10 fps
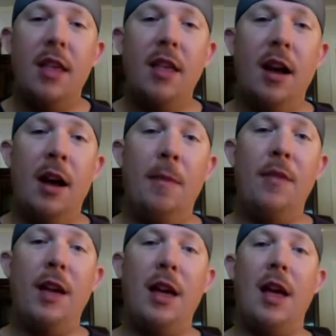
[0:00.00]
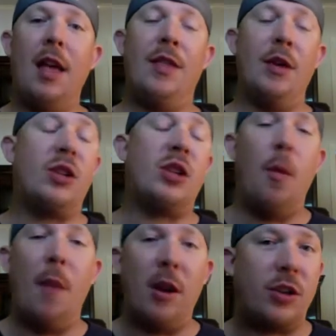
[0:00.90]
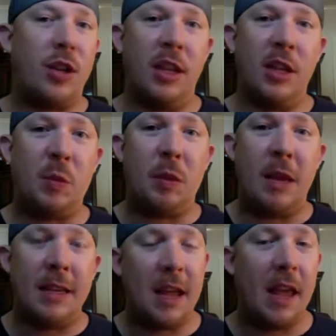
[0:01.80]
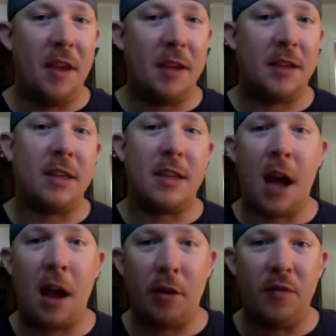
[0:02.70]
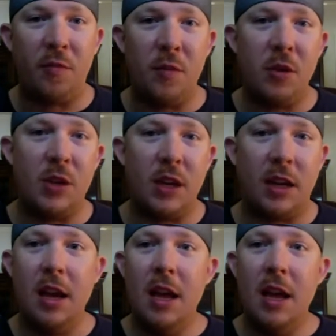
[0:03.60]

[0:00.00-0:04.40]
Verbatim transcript: Um, there's so much to this piece and this style of music.